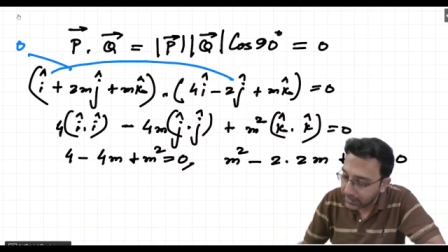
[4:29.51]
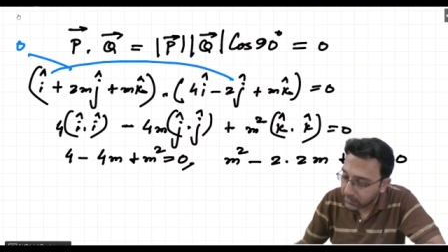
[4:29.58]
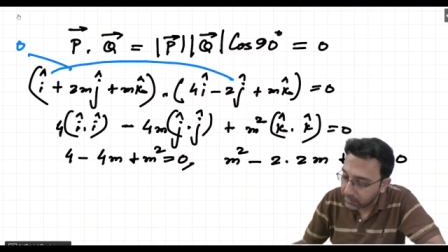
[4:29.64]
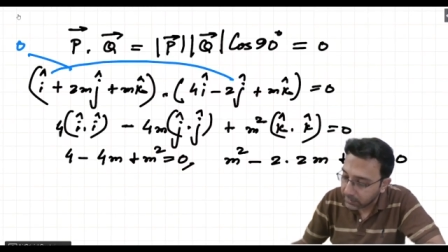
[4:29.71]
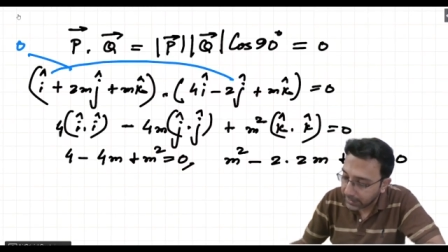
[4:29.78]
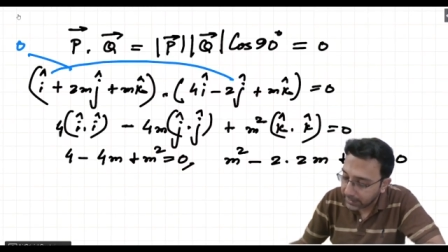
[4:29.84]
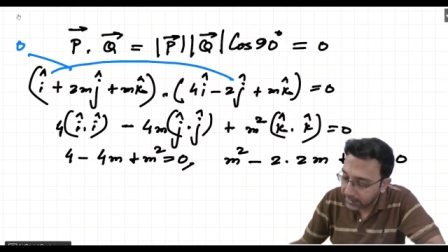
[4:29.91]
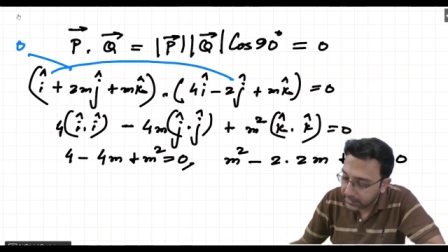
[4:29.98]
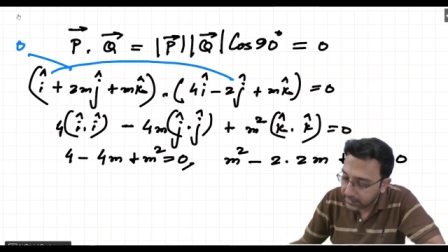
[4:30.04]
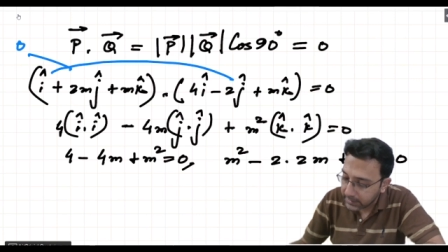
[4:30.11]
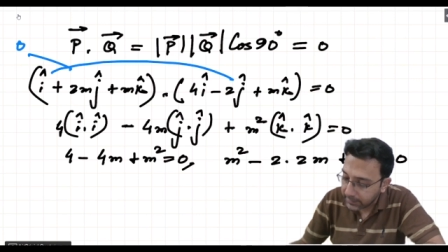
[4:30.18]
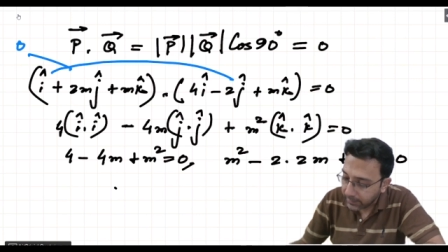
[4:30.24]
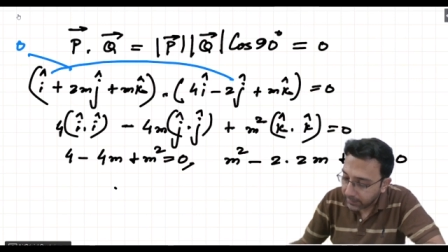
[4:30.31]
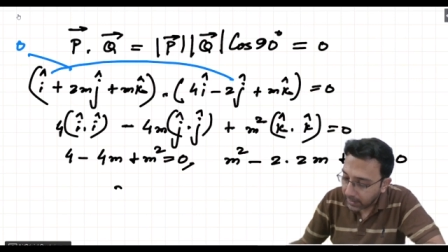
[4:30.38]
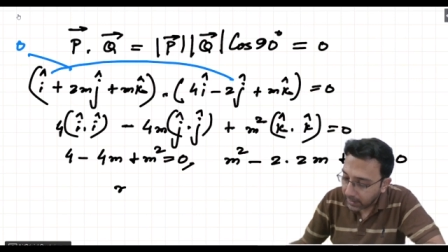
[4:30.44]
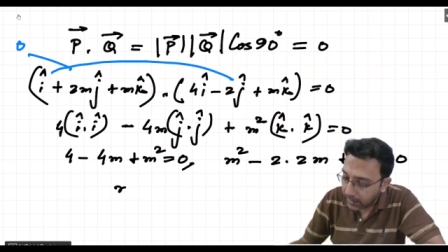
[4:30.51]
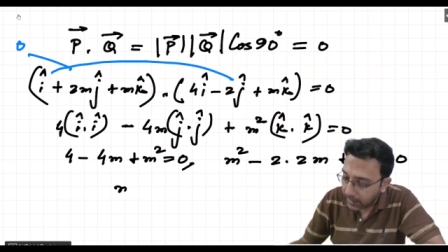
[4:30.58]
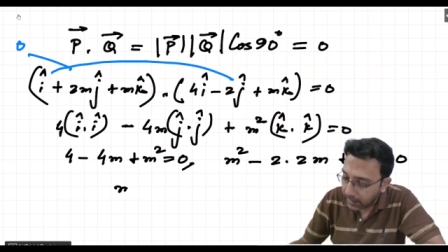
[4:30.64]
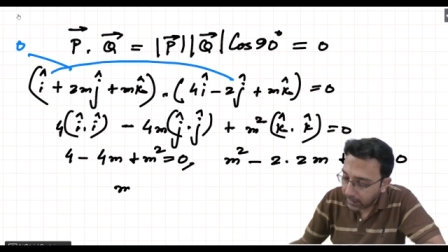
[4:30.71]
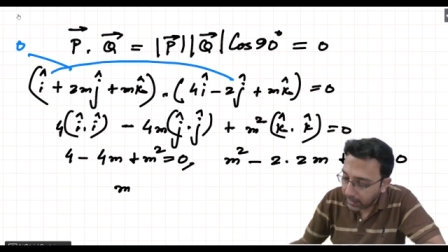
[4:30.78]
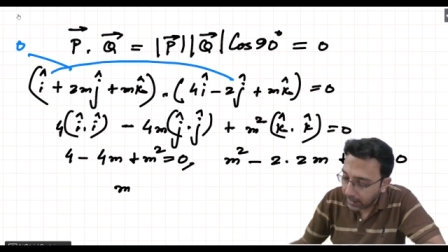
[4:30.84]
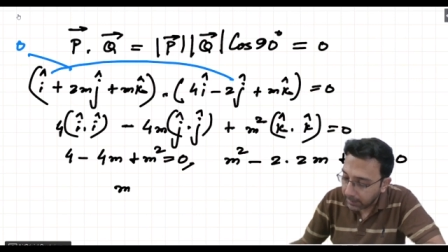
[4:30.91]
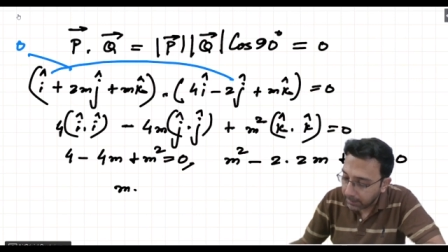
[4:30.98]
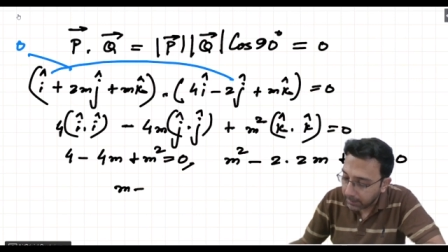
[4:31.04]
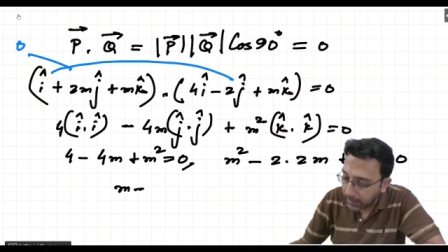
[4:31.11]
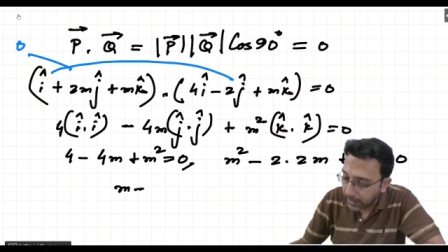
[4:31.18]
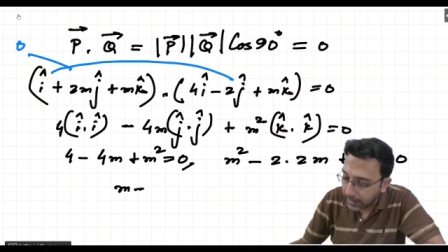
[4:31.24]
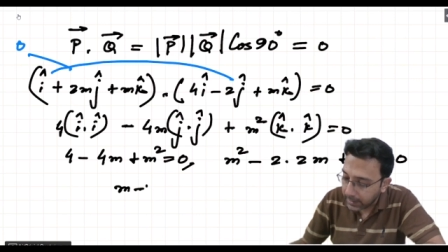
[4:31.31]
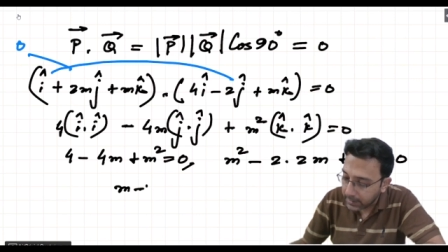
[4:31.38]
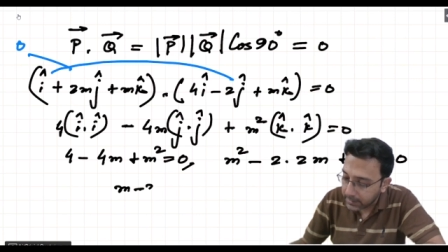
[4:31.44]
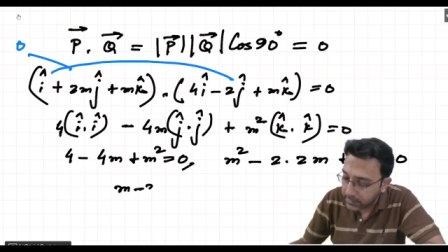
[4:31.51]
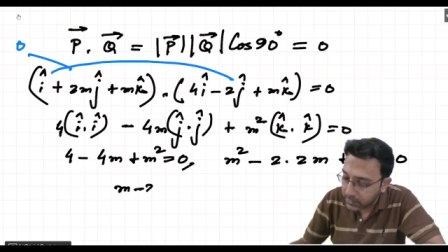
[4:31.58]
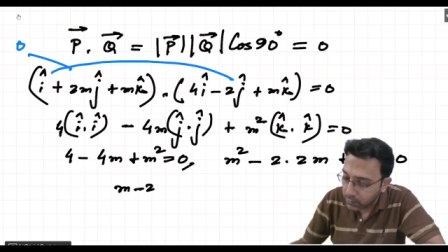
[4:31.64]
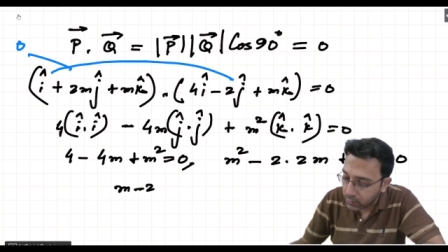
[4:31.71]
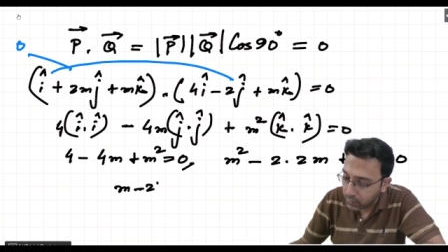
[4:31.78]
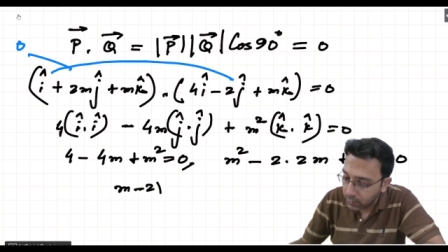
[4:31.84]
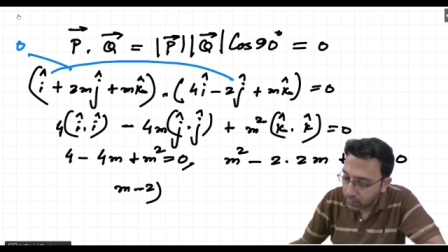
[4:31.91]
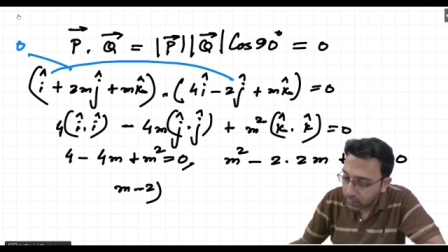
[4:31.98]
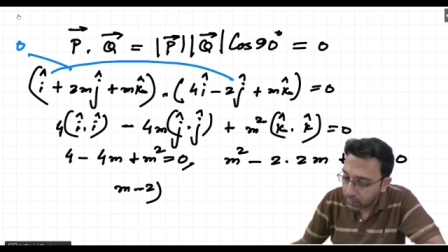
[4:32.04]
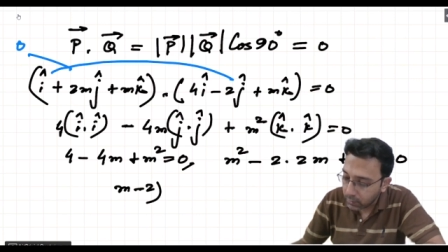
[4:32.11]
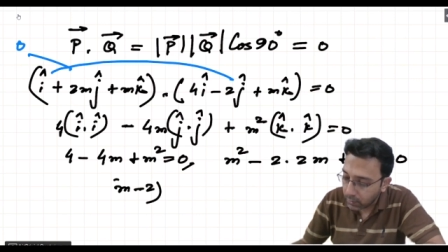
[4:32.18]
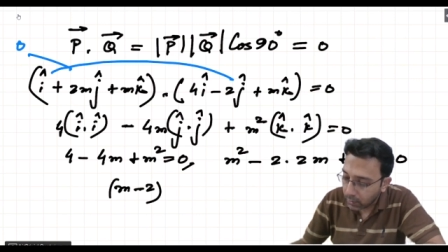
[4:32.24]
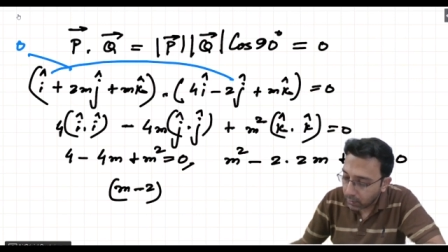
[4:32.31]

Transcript: So that is m minus 2